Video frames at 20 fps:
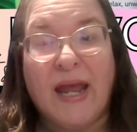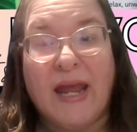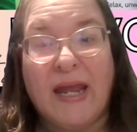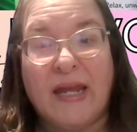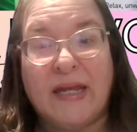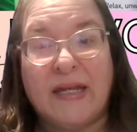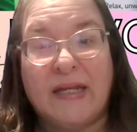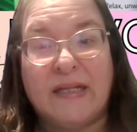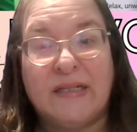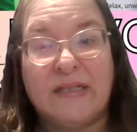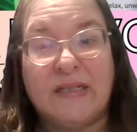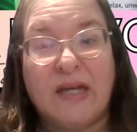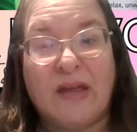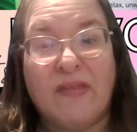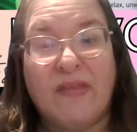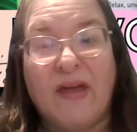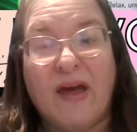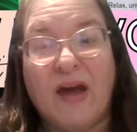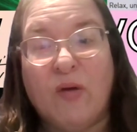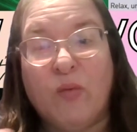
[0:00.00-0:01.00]
and
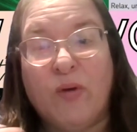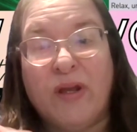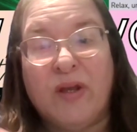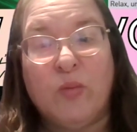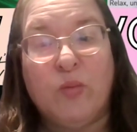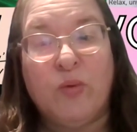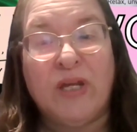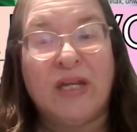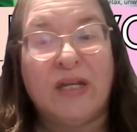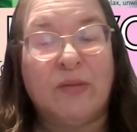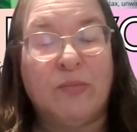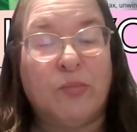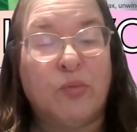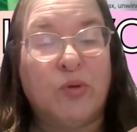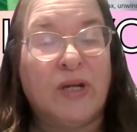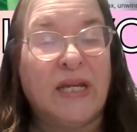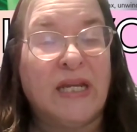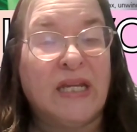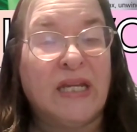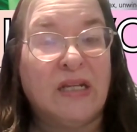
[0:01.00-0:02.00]
that way we can
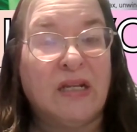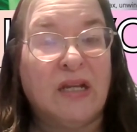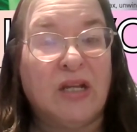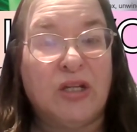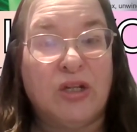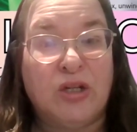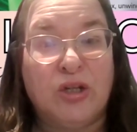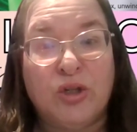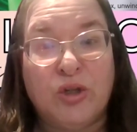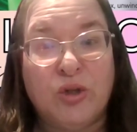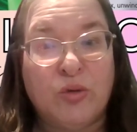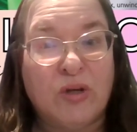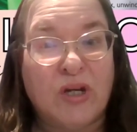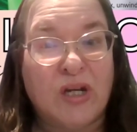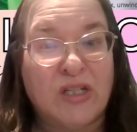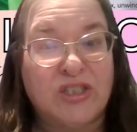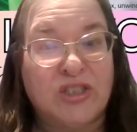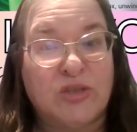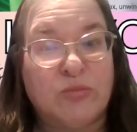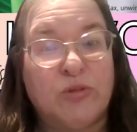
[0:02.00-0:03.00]
bring in new
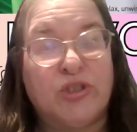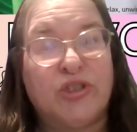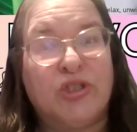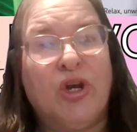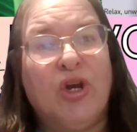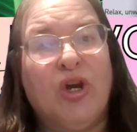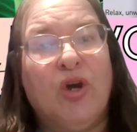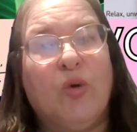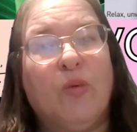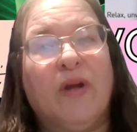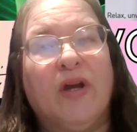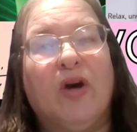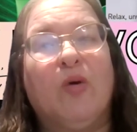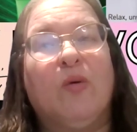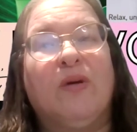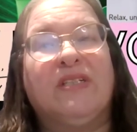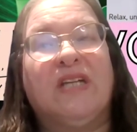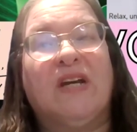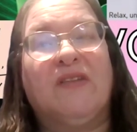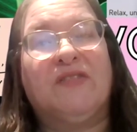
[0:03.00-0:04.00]
customers. We
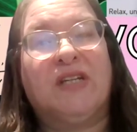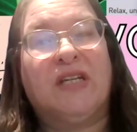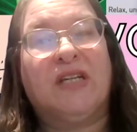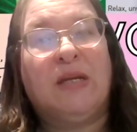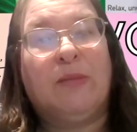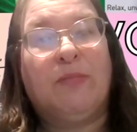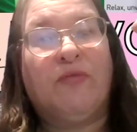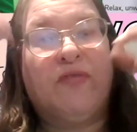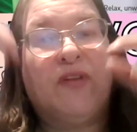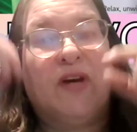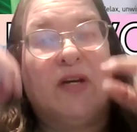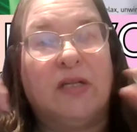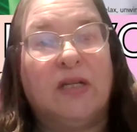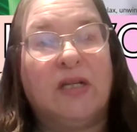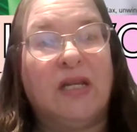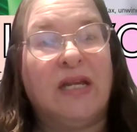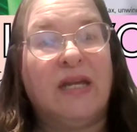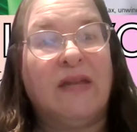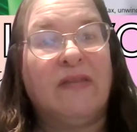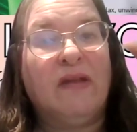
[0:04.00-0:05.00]
always have to keep
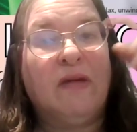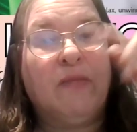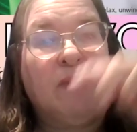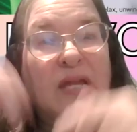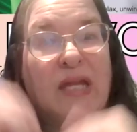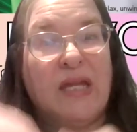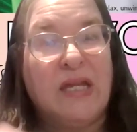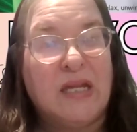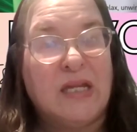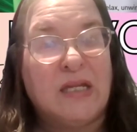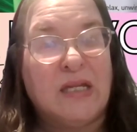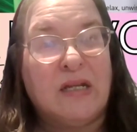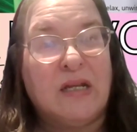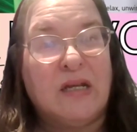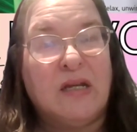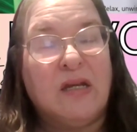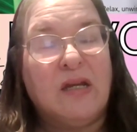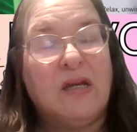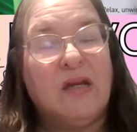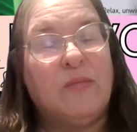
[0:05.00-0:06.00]
funneling them
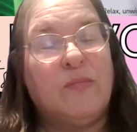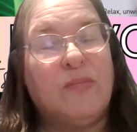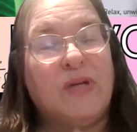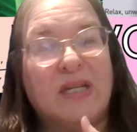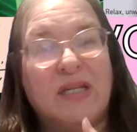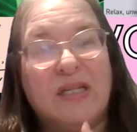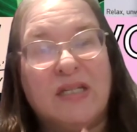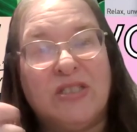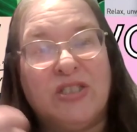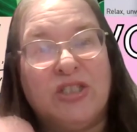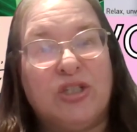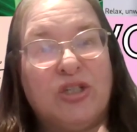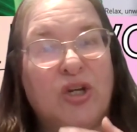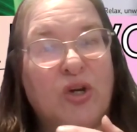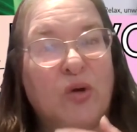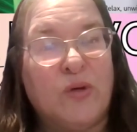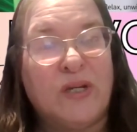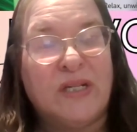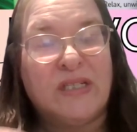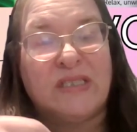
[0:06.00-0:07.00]
in because,
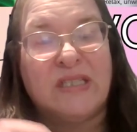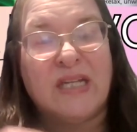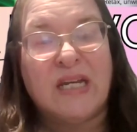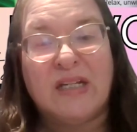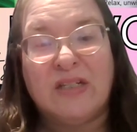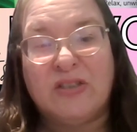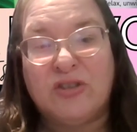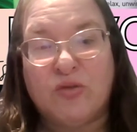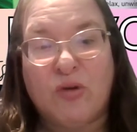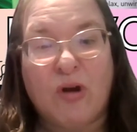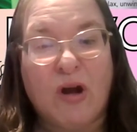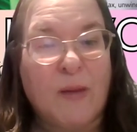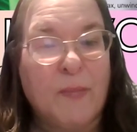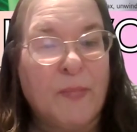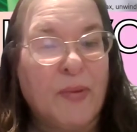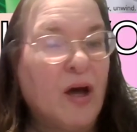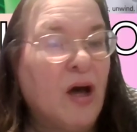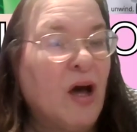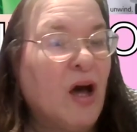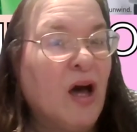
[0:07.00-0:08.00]
as they
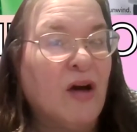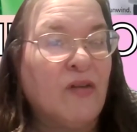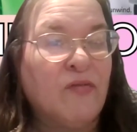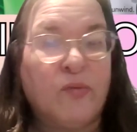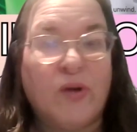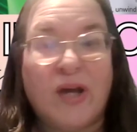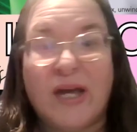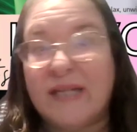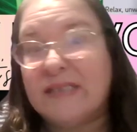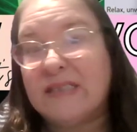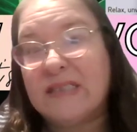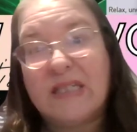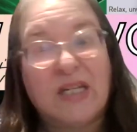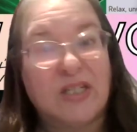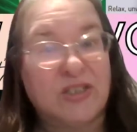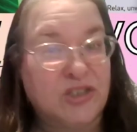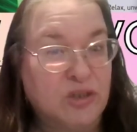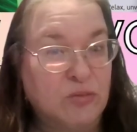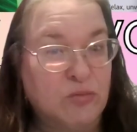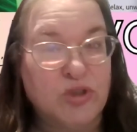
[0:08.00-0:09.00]
drop off, as
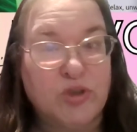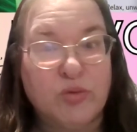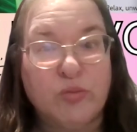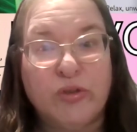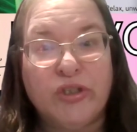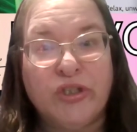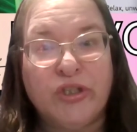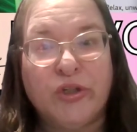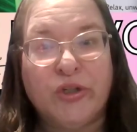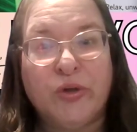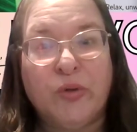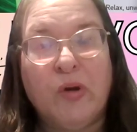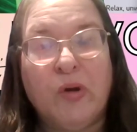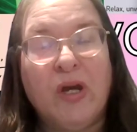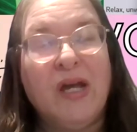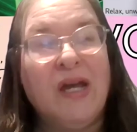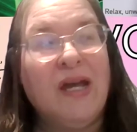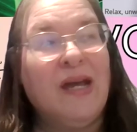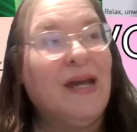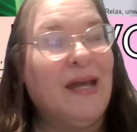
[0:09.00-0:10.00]
customers will do,
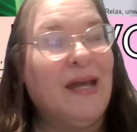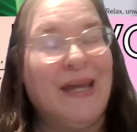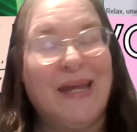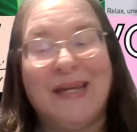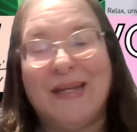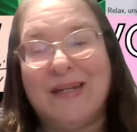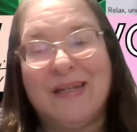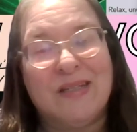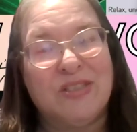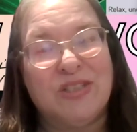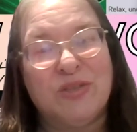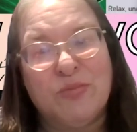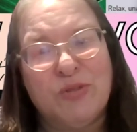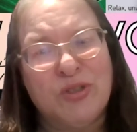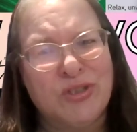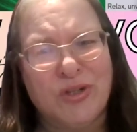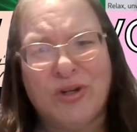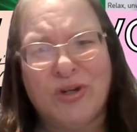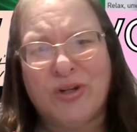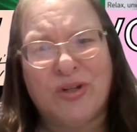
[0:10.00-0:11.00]
and
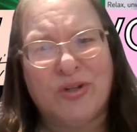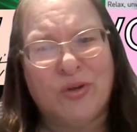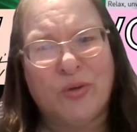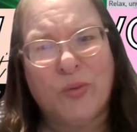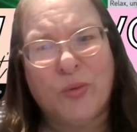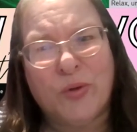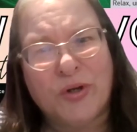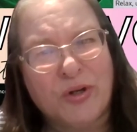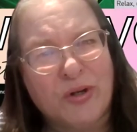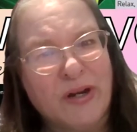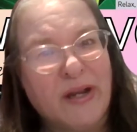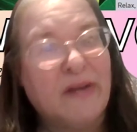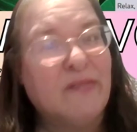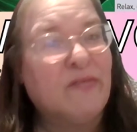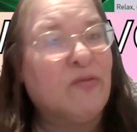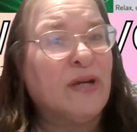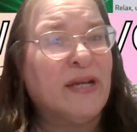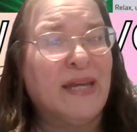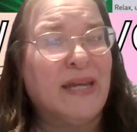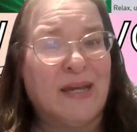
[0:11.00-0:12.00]
customers aren't going to order
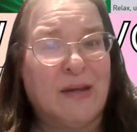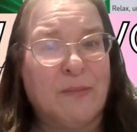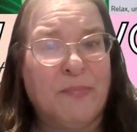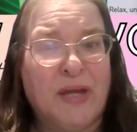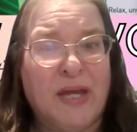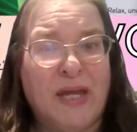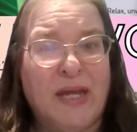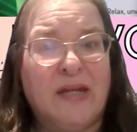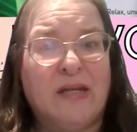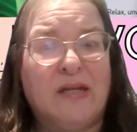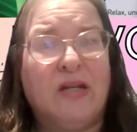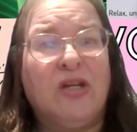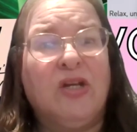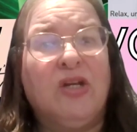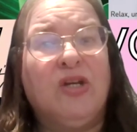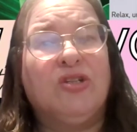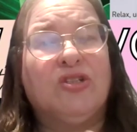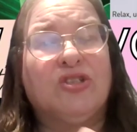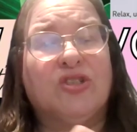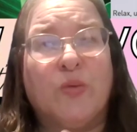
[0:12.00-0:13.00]
every campaign.
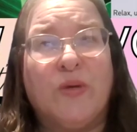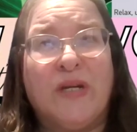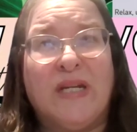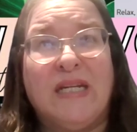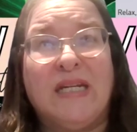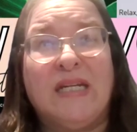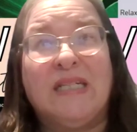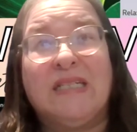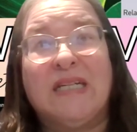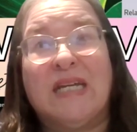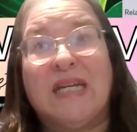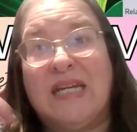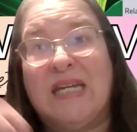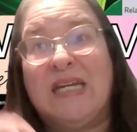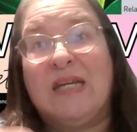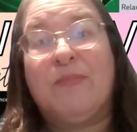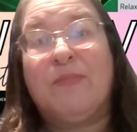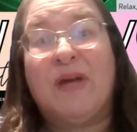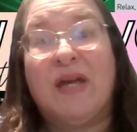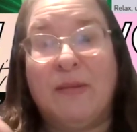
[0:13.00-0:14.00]
So we need to
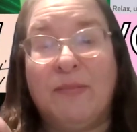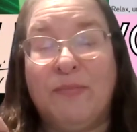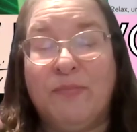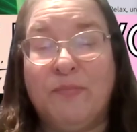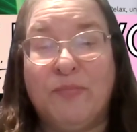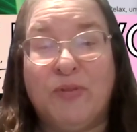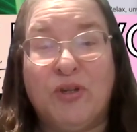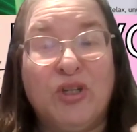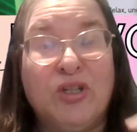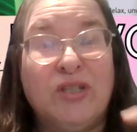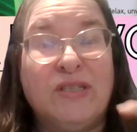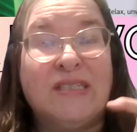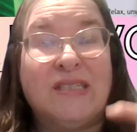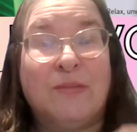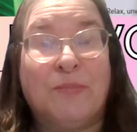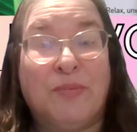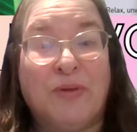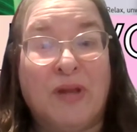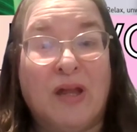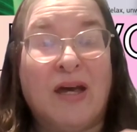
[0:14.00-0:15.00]
keep a good
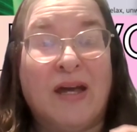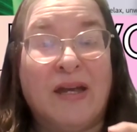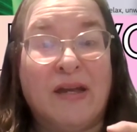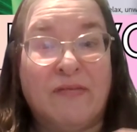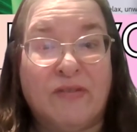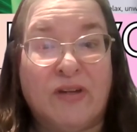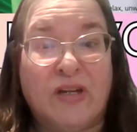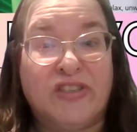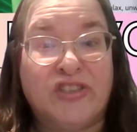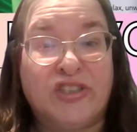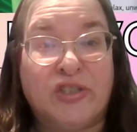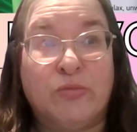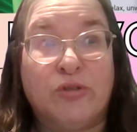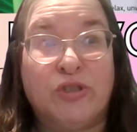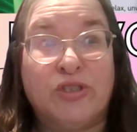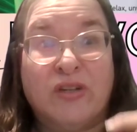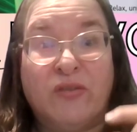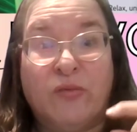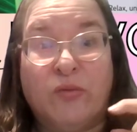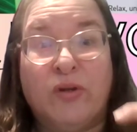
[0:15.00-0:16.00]
supply of
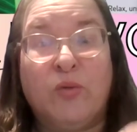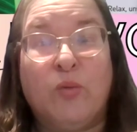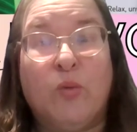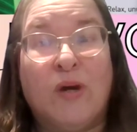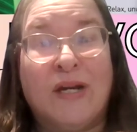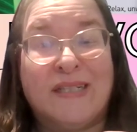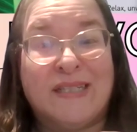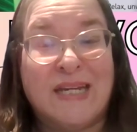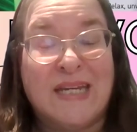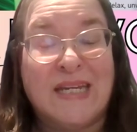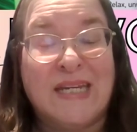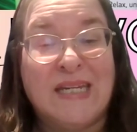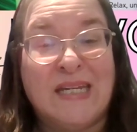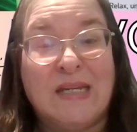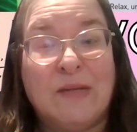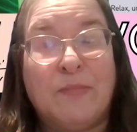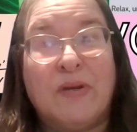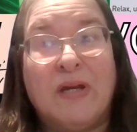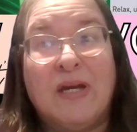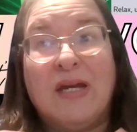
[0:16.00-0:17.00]
customers if we want to
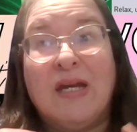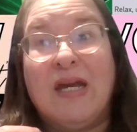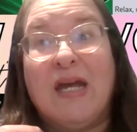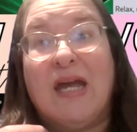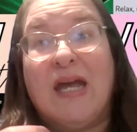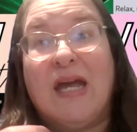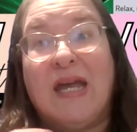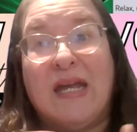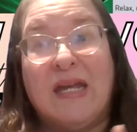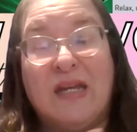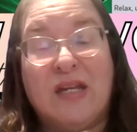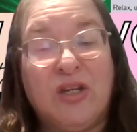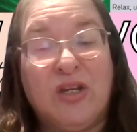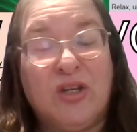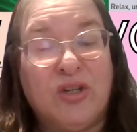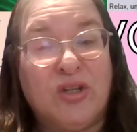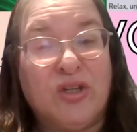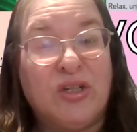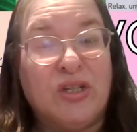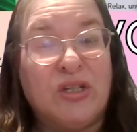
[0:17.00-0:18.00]
keep a
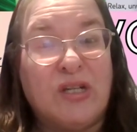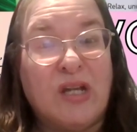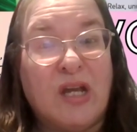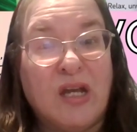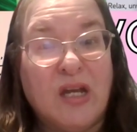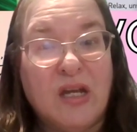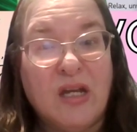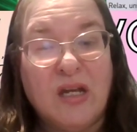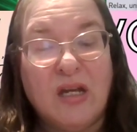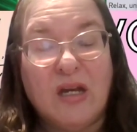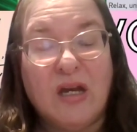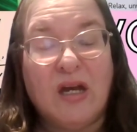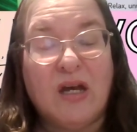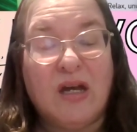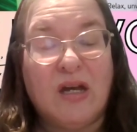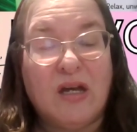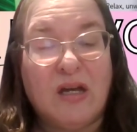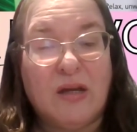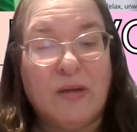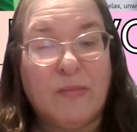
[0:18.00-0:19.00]
good
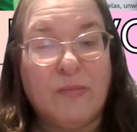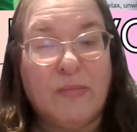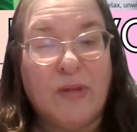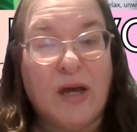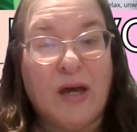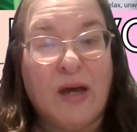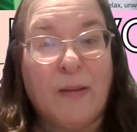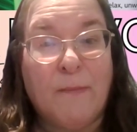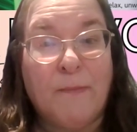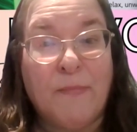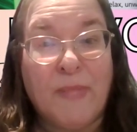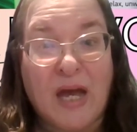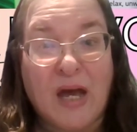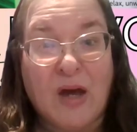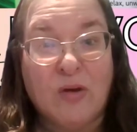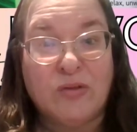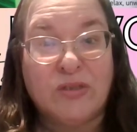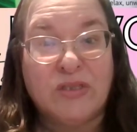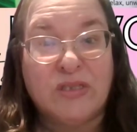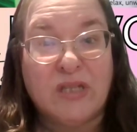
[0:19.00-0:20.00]

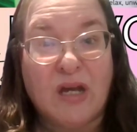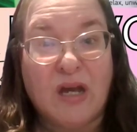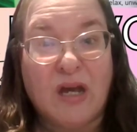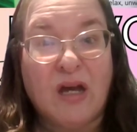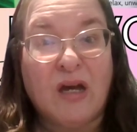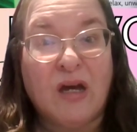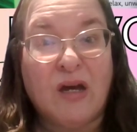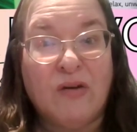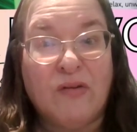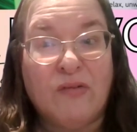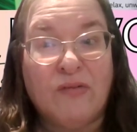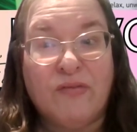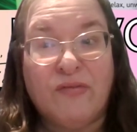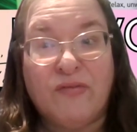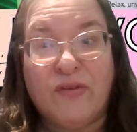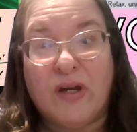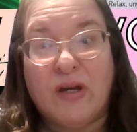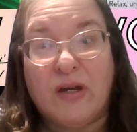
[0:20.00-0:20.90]
amount of